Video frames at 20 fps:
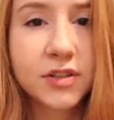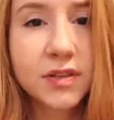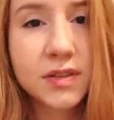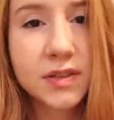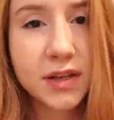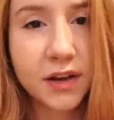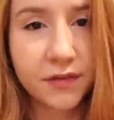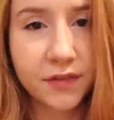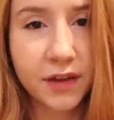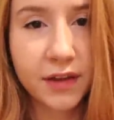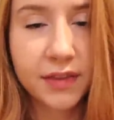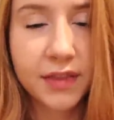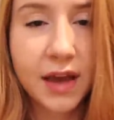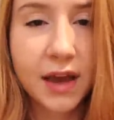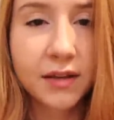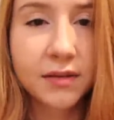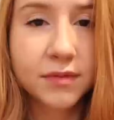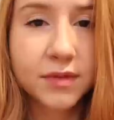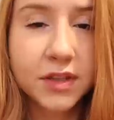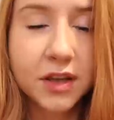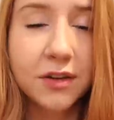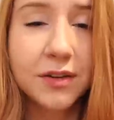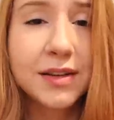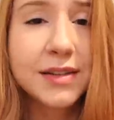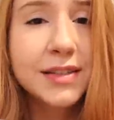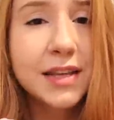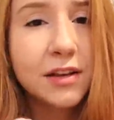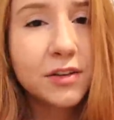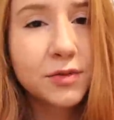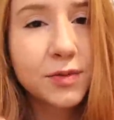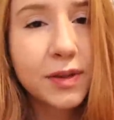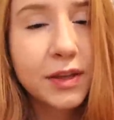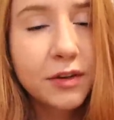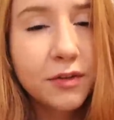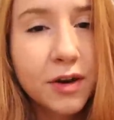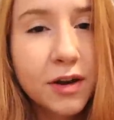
stuff like that. So it sounds really